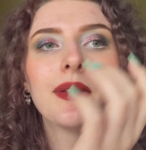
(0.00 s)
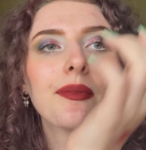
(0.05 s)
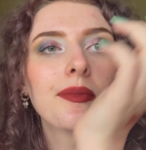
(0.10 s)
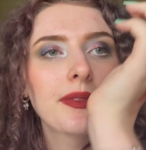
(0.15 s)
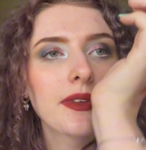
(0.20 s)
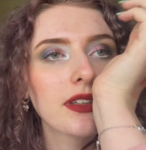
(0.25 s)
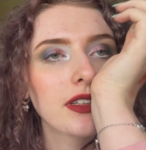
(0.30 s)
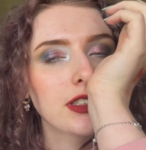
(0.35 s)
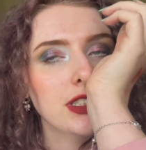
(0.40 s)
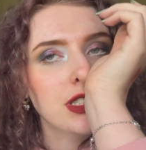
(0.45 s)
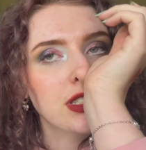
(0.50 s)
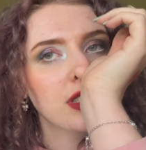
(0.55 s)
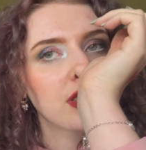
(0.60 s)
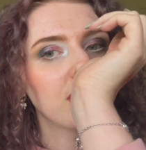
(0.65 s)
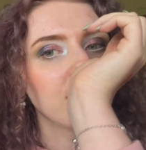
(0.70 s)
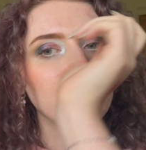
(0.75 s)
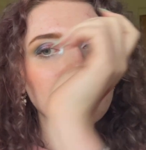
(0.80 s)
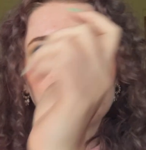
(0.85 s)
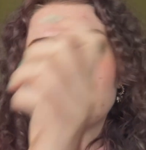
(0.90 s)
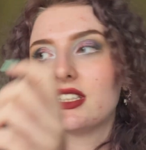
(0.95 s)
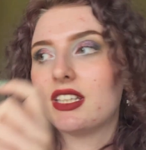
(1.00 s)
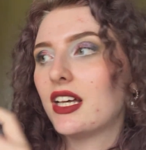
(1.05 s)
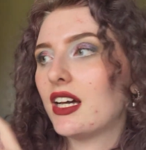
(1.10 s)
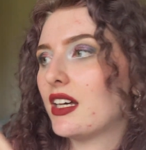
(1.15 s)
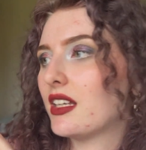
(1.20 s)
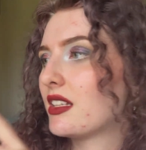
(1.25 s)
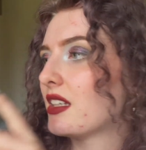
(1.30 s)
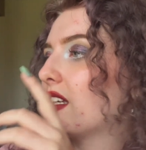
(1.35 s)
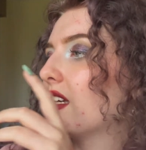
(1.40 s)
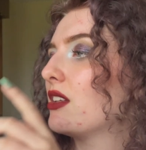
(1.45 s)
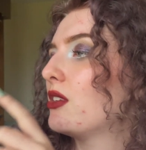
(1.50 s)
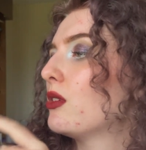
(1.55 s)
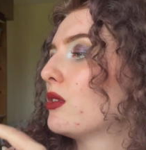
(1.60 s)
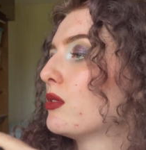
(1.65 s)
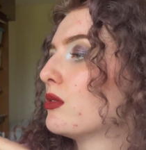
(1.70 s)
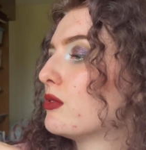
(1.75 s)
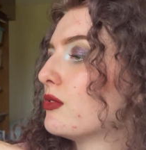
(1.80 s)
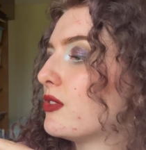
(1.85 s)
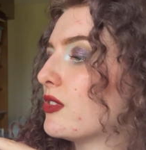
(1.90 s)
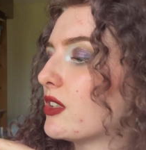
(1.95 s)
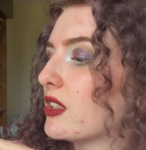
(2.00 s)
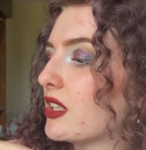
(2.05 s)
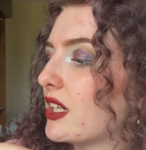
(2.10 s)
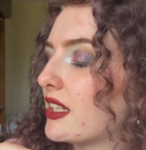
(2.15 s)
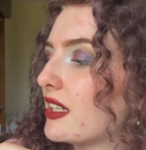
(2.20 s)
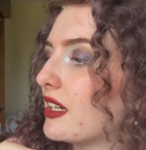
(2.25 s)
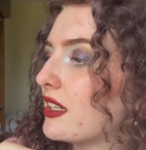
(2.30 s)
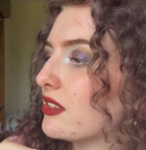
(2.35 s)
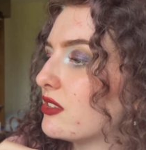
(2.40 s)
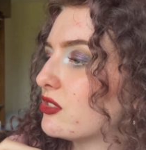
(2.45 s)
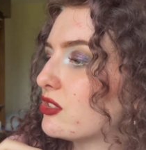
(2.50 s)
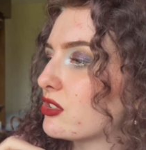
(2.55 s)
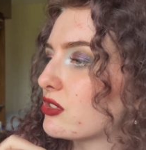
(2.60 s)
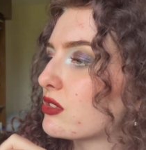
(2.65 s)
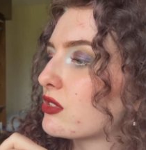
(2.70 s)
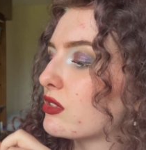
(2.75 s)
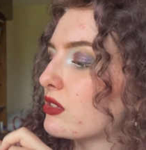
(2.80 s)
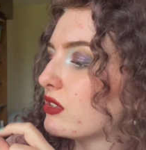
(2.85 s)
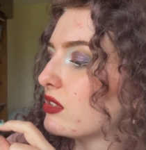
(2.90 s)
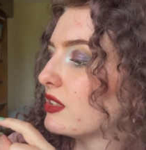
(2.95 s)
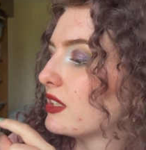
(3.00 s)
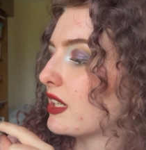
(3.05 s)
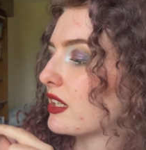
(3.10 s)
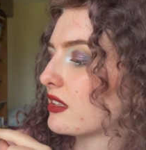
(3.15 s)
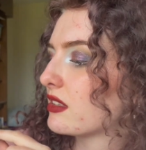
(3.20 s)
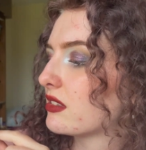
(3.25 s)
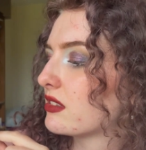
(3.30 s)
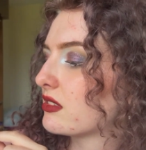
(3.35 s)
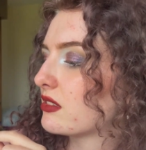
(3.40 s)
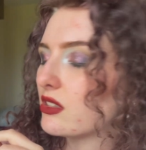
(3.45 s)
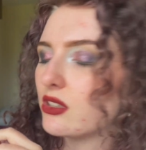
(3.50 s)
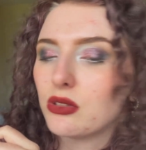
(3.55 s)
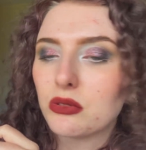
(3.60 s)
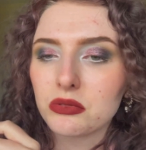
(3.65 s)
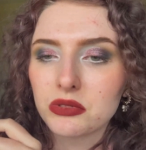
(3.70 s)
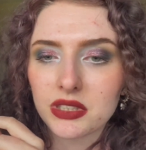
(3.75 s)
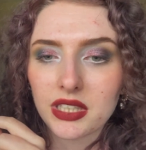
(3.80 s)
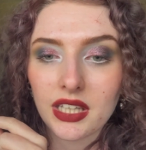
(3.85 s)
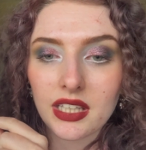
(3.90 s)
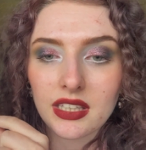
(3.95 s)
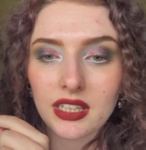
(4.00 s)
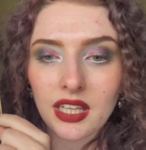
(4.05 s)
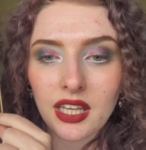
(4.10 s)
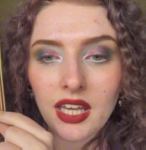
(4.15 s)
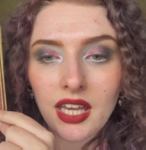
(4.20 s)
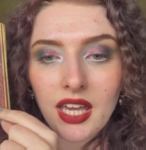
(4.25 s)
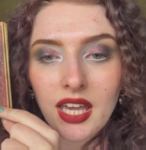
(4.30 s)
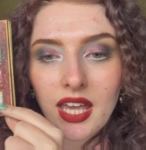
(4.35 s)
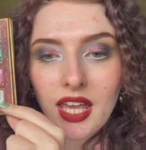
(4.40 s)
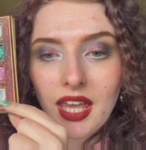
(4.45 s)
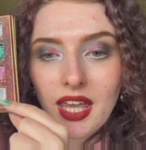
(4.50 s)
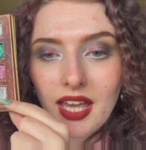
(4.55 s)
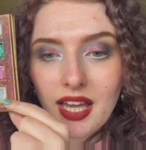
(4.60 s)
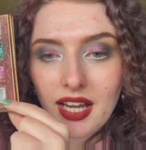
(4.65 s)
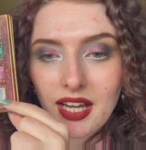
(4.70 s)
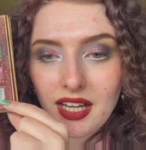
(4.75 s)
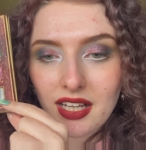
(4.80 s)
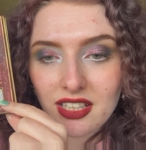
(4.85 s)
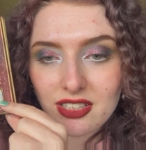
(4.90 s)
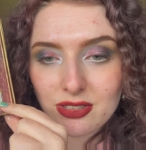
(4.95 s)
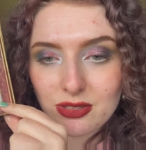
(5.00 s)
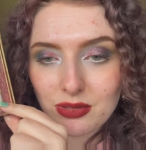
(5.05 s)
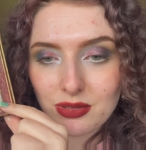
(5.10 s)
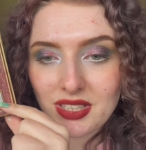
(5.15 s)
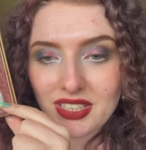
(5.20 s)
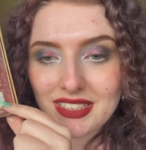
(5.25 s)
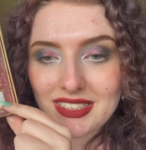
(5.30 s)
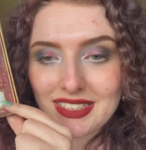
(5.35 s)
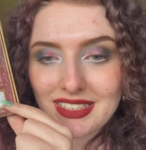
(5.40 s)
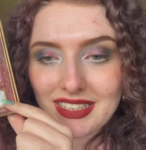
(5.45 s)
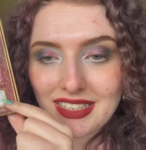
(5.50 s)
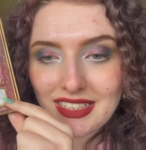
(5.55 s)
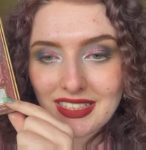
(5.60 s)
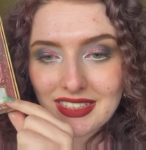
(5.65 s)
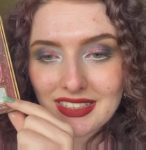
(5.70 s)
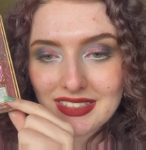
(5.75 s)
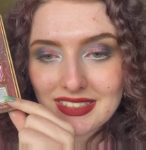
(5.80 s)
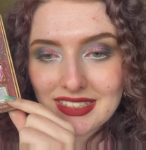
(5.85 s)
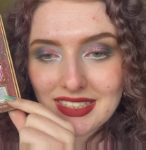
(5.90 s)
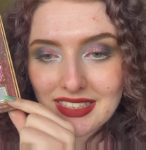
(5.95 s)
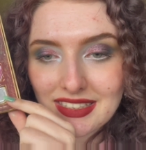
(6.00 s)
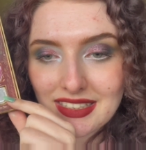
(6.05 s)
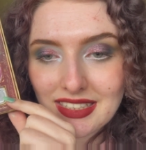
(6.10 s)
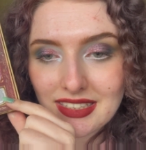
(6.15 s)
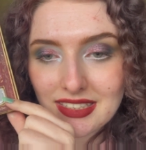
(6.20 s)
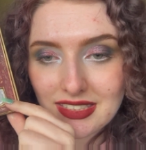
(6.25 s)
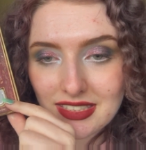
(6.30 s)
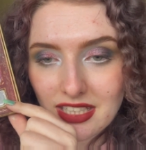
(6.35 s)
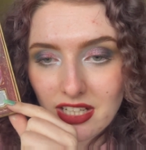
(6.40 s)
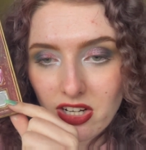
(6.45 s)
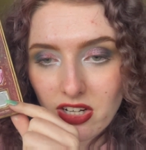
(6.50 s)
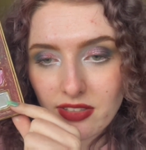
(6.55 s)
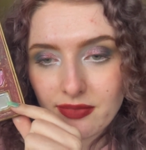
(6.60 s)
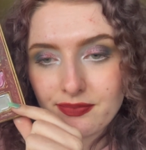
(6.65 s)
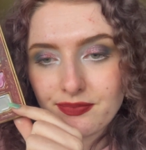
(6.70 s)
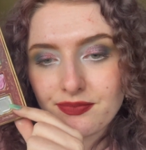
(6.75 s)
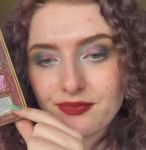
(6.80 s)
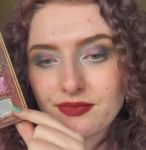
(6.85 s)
that I just could not get over, and I just could not use that. So that's the Santa Star.